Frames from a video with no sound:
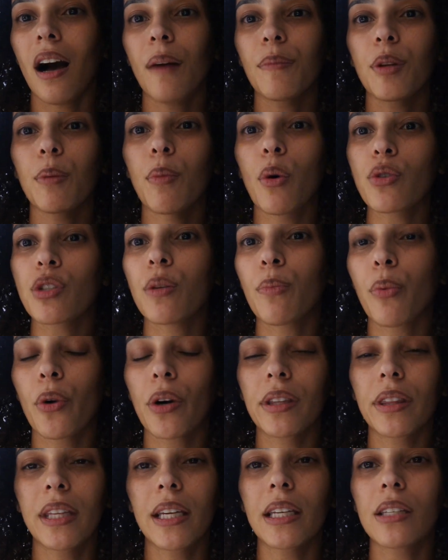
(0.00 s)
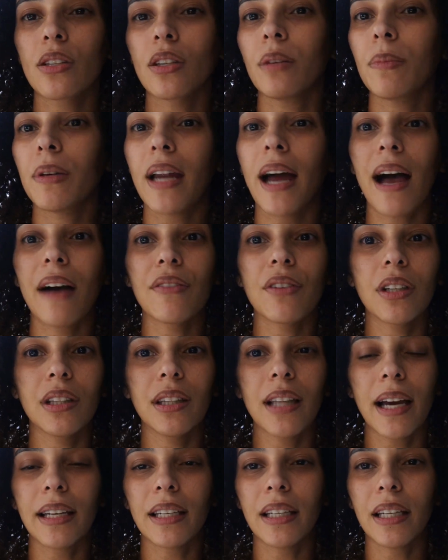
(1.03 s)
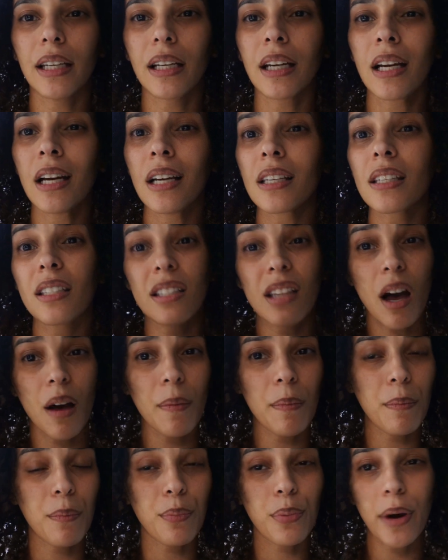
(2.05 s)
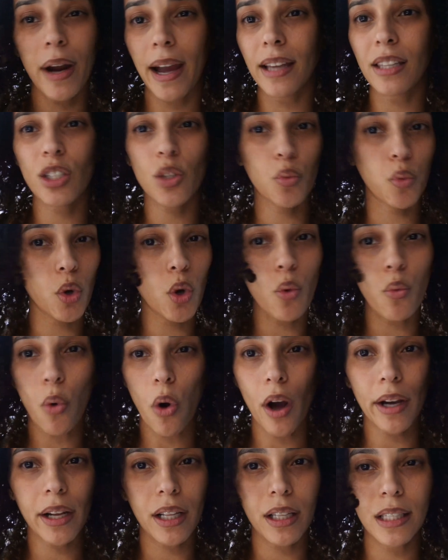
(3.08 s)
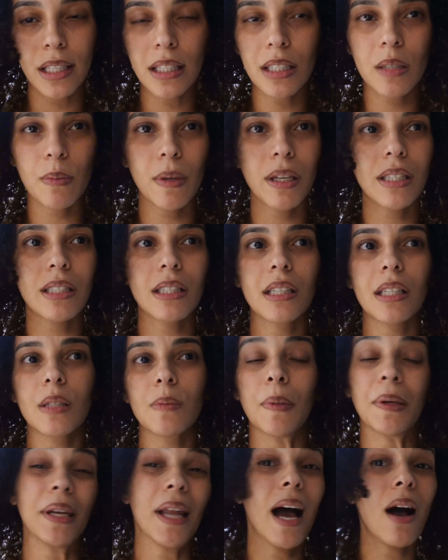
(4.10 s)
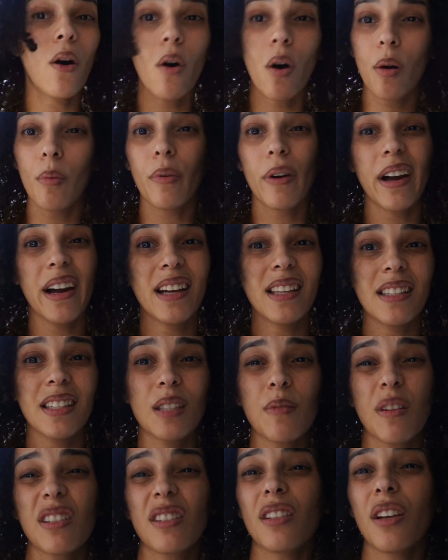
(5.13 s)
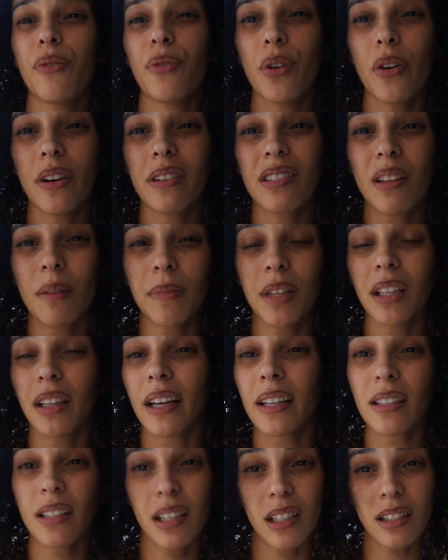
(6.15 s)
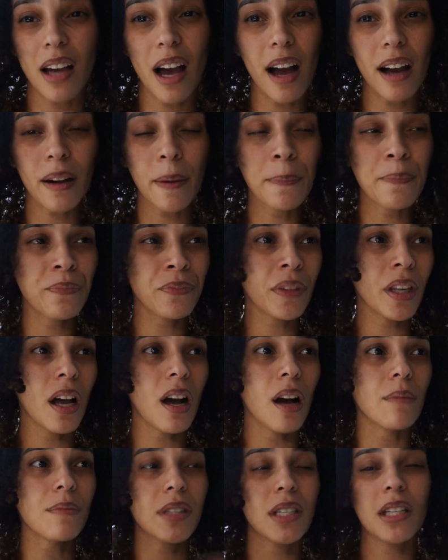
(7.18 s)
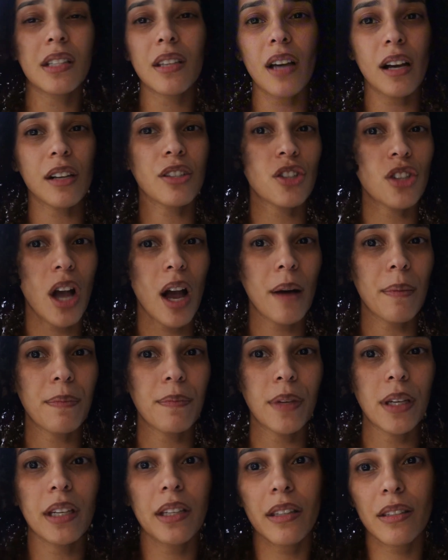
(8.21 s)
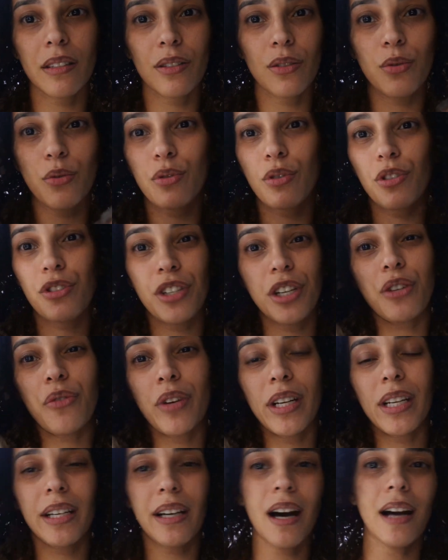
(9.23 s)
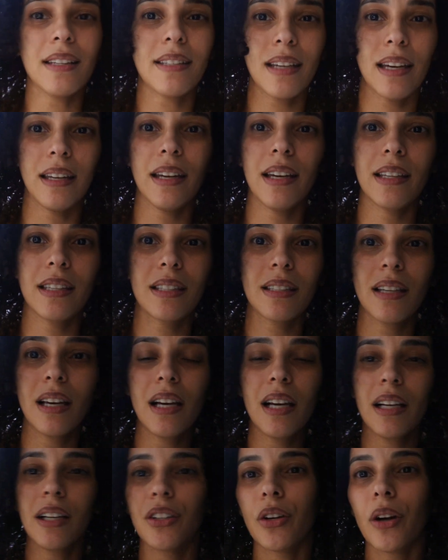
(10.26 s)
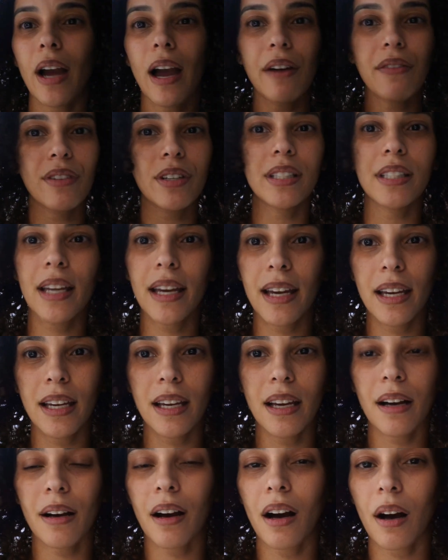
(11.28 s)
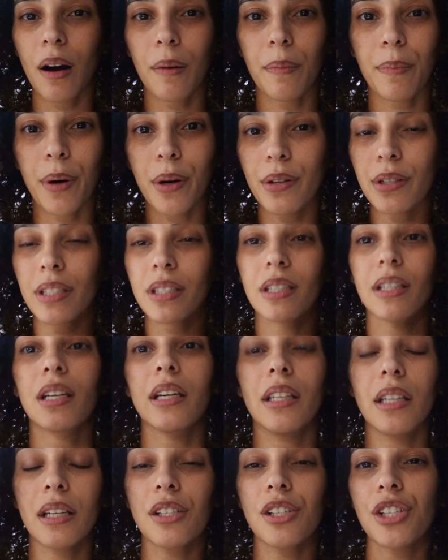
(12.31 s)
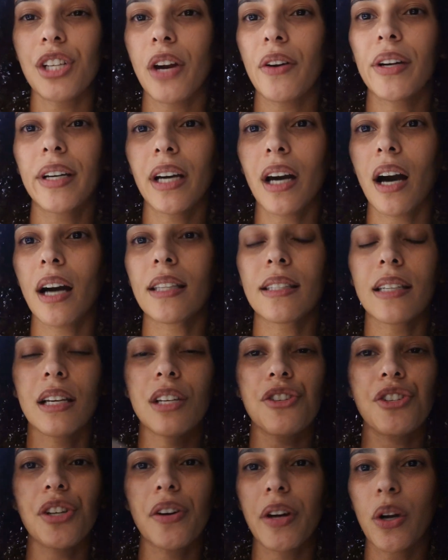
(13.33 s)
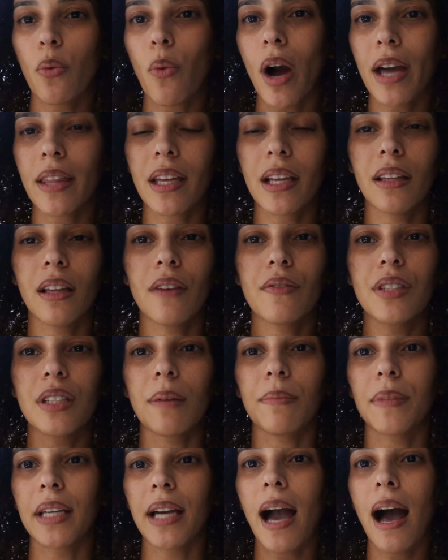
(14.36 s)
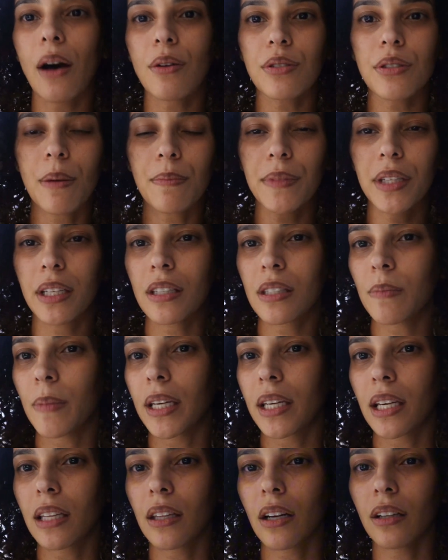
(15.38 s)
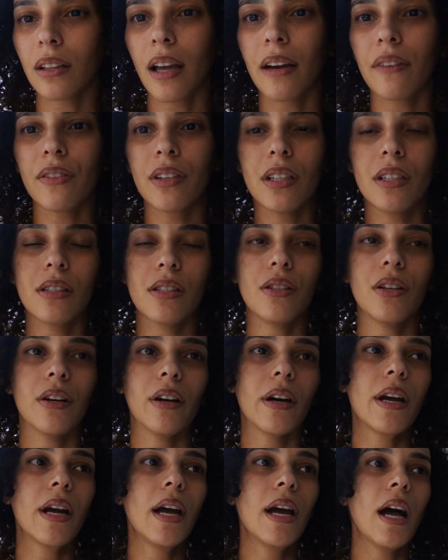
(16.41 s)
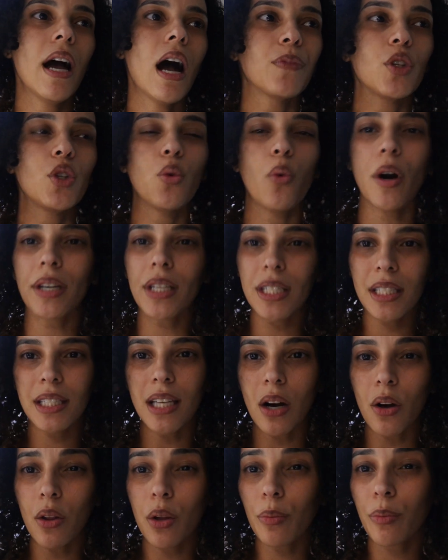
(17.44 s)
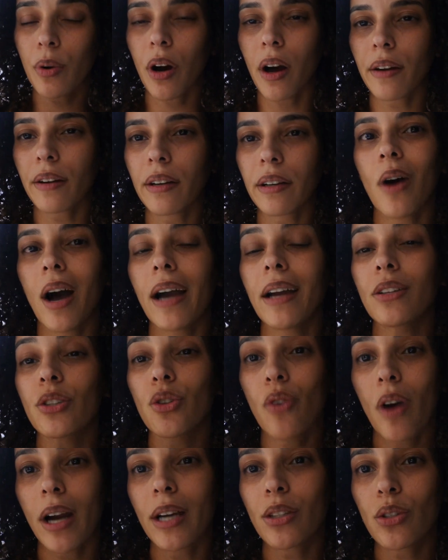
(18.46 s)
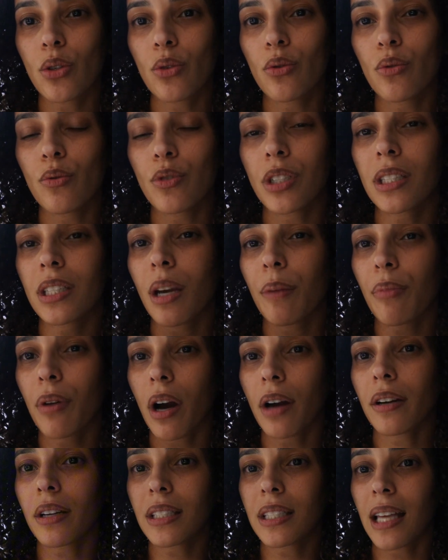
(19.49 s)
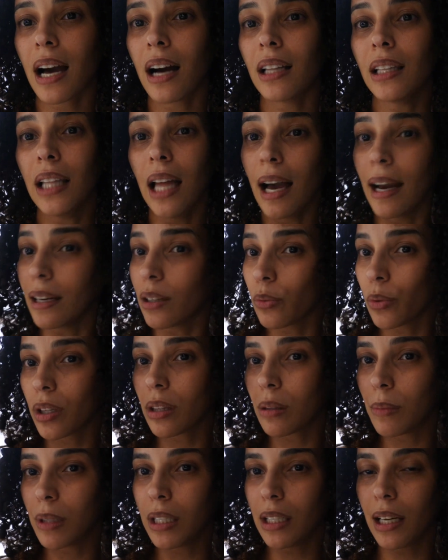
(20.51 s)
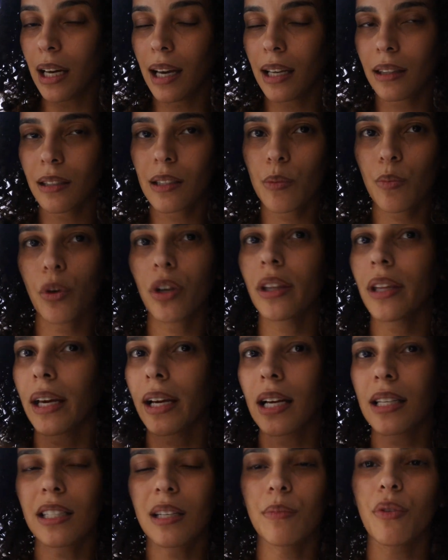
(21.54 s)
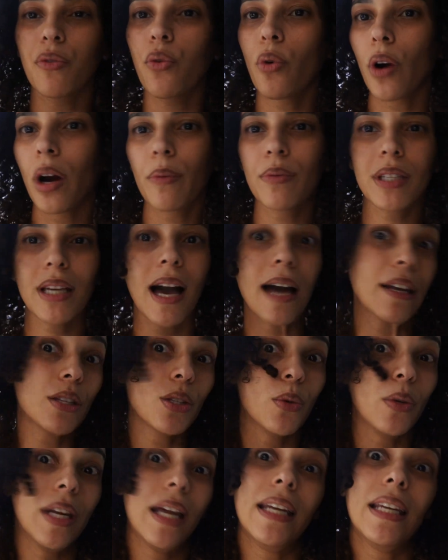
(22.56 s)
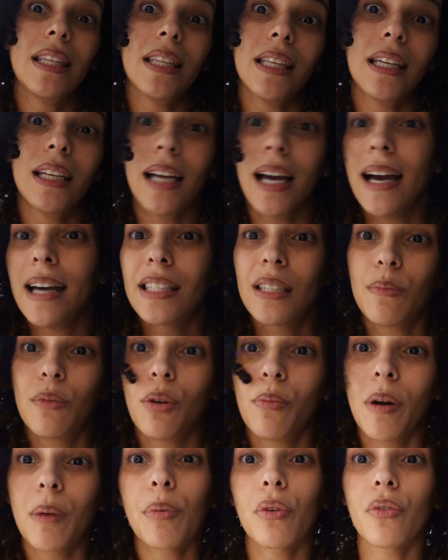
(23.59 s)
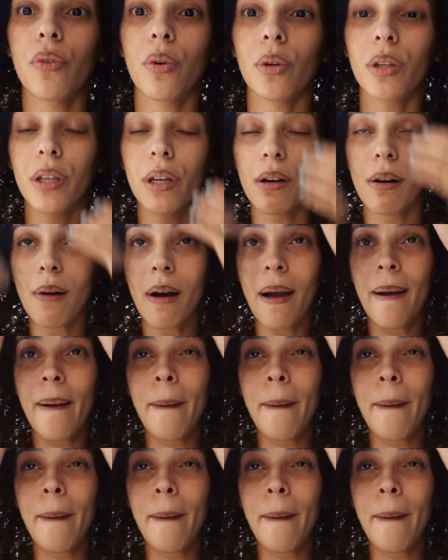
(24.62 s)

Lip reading: The most important thing is going to be to have good lighting. Some brands will want clean spaces, but not all brands, especially if you're on something like TikTok. TikTok Shop is user-generated content. It's your everyday person sharing content, sharing why they love something, how something is making their life easier. You want to sell the product. I try to just get products that align with me at this point. Like I said, before I was kind of doing anything. I had to build my portfolio.